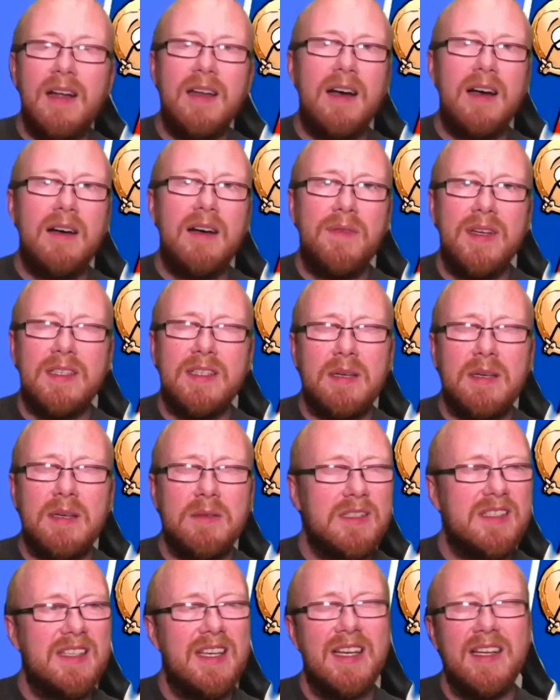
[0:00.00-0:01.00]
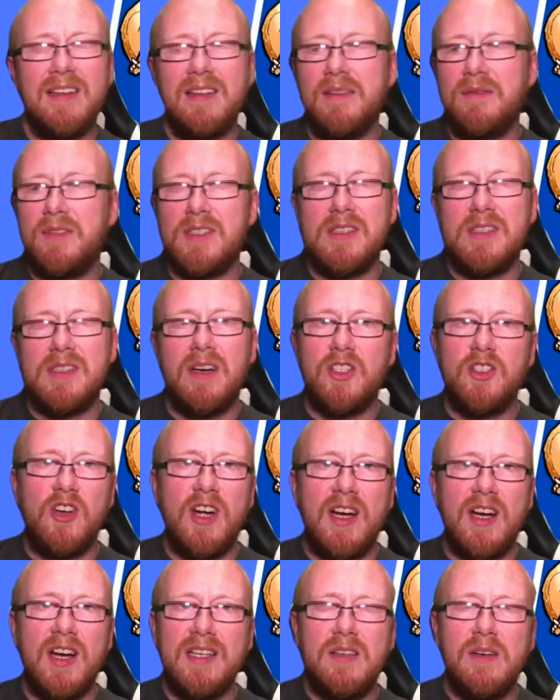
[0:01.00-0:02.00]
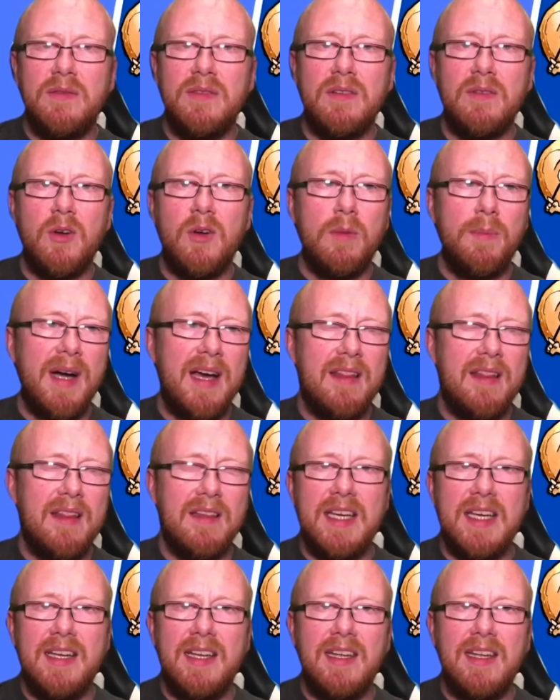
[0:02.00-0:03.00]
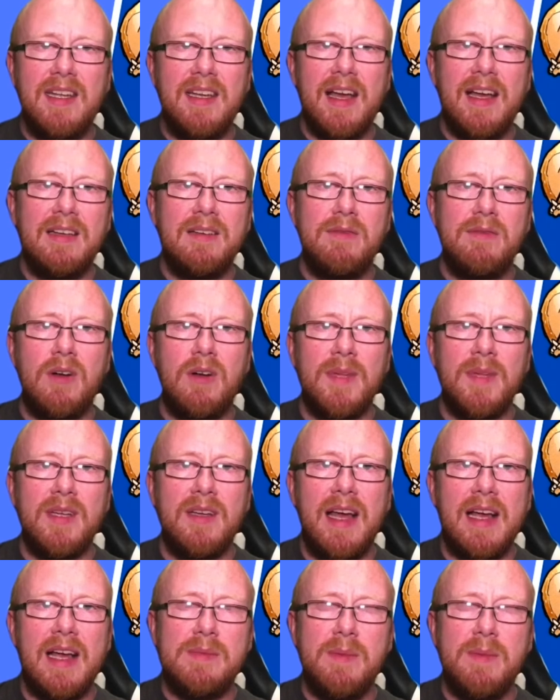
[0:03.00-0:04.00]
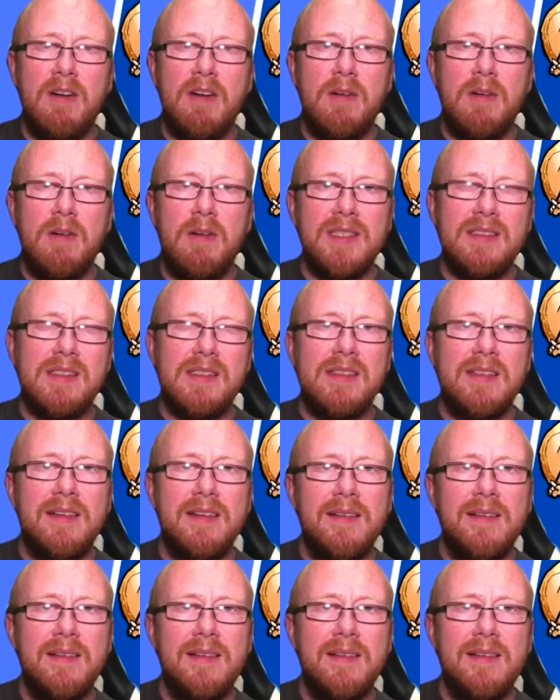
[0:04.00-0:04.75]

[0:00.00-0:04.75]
our finish, I was just saying you've just got to try stuff and go by the data you get from the experiments.